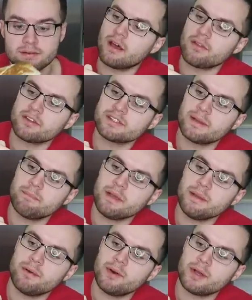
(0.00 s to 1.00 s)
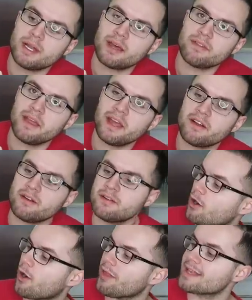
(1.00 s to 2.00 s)
Y'all, there's some meat poking out there.
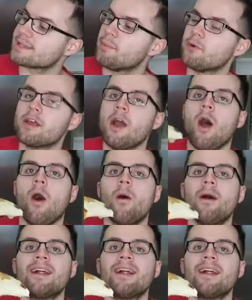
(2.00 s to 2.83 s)
Girl, that's a booty hole.